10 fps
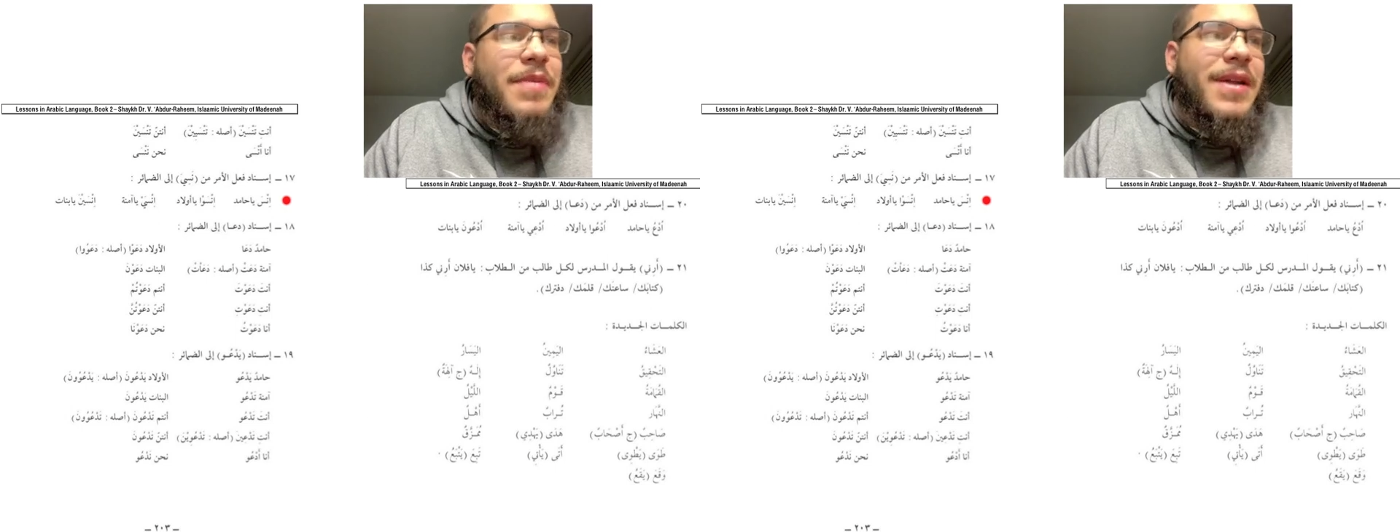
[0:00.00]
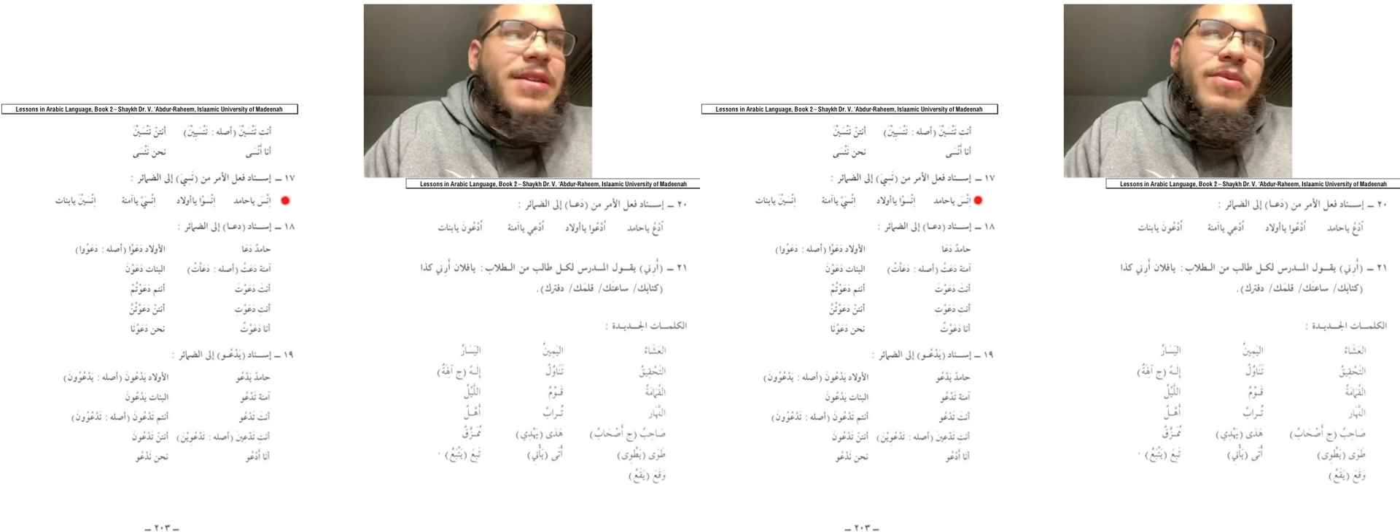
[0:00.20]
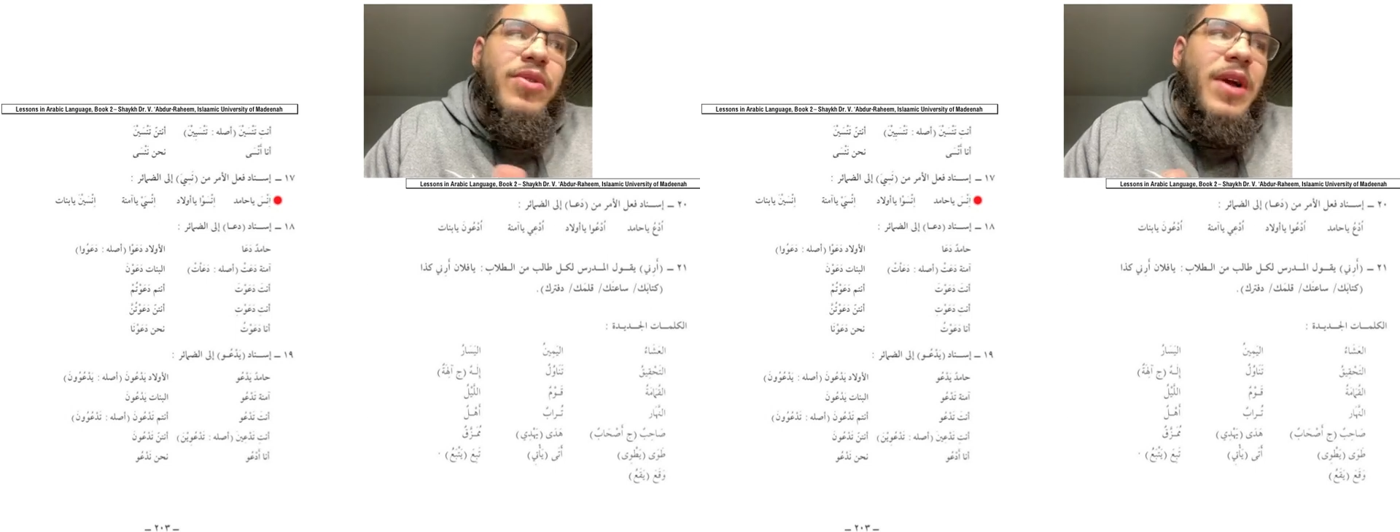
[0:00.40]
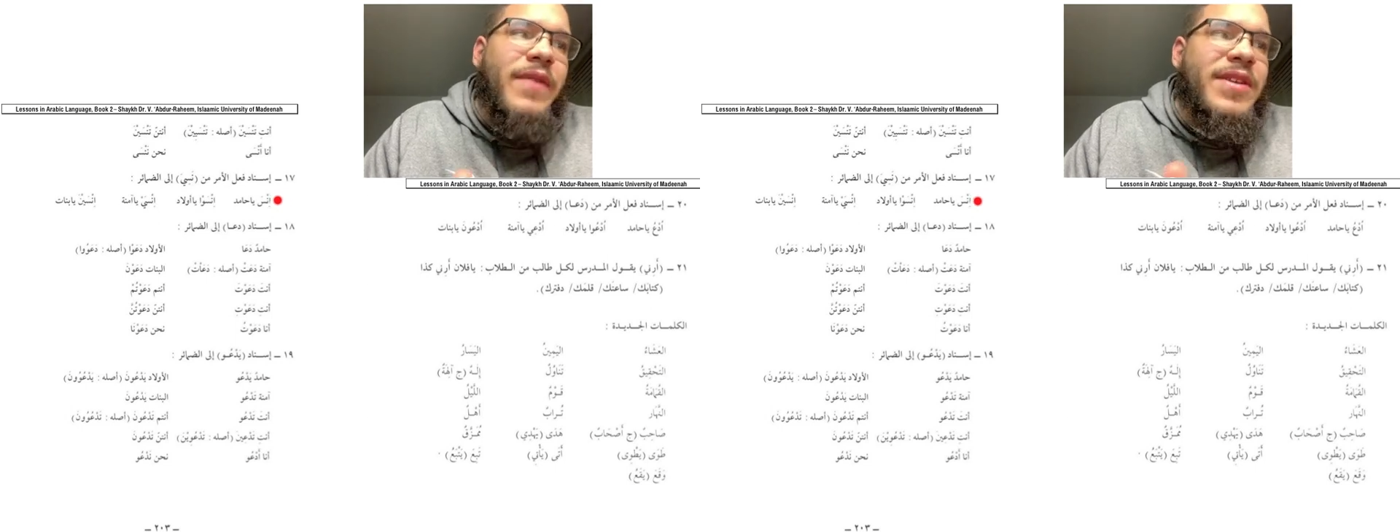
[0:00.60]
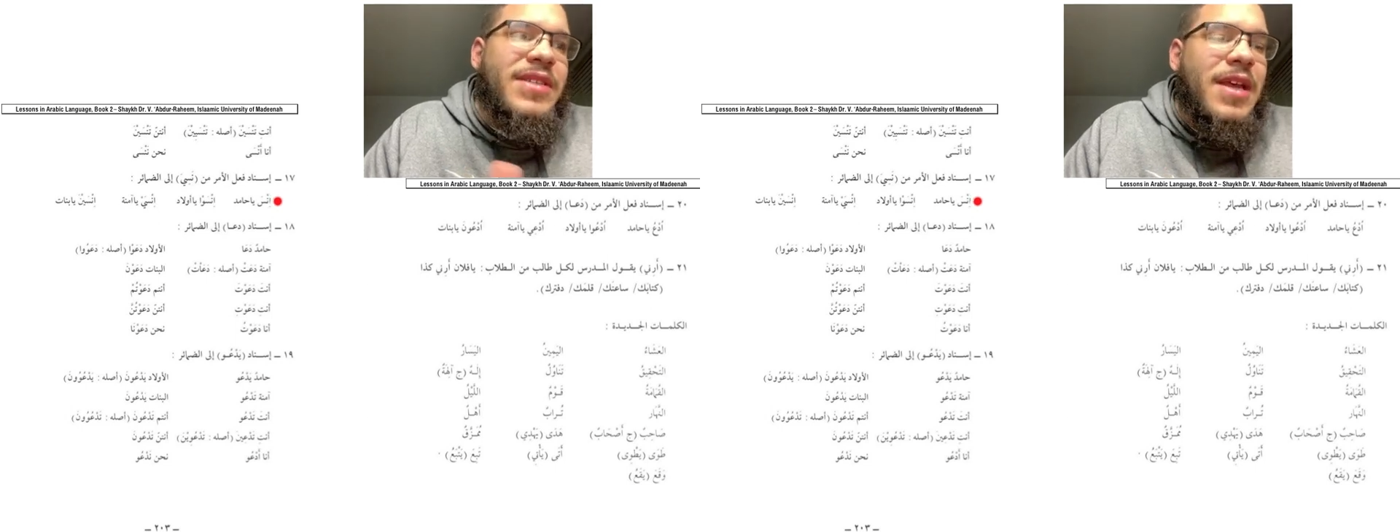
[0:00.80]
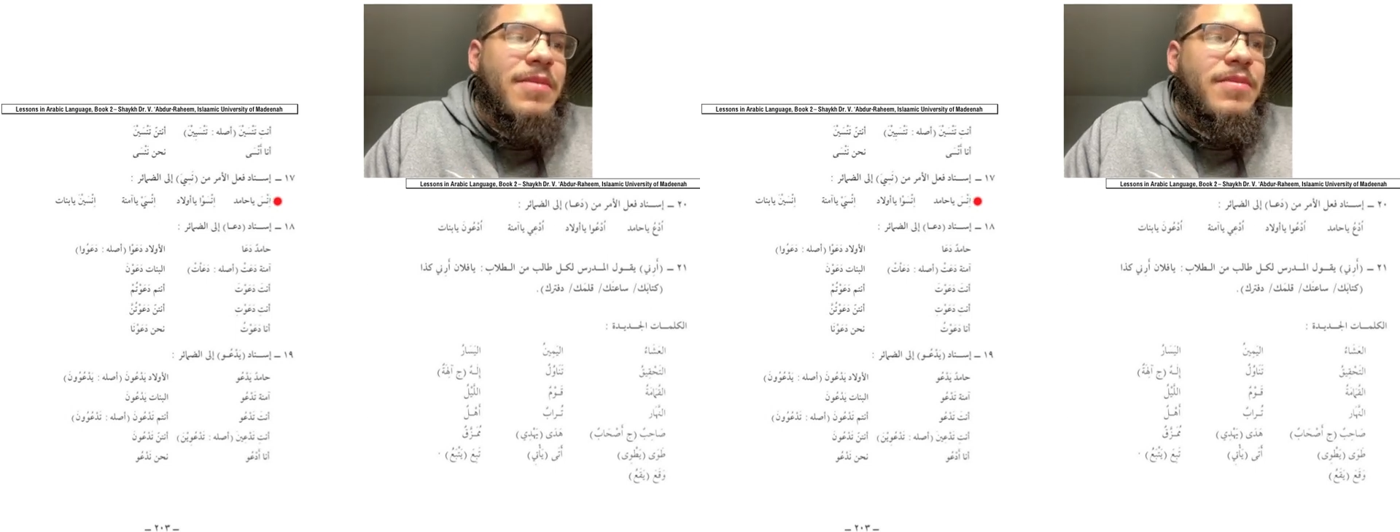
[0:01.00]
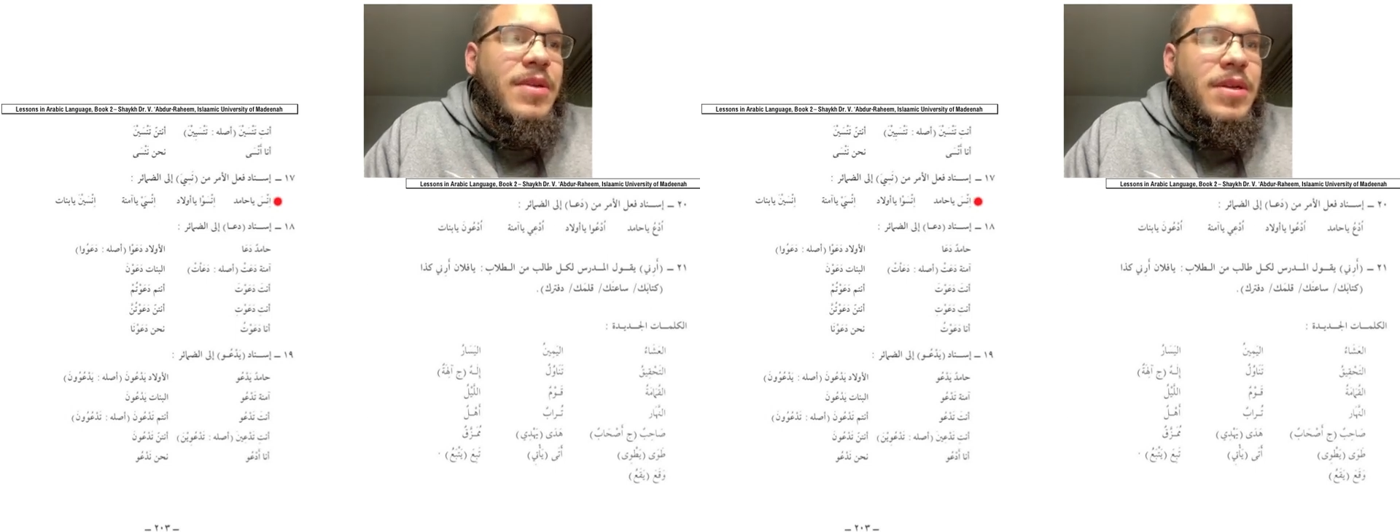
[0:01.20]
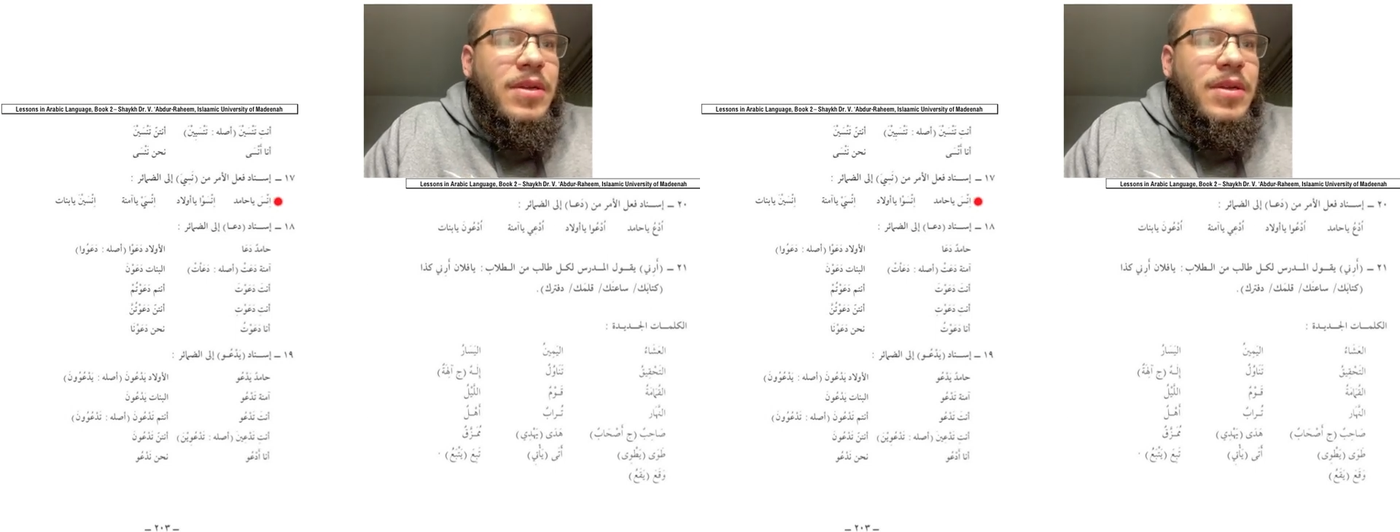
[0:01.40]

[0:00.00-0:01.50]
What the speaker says: pattern will have the same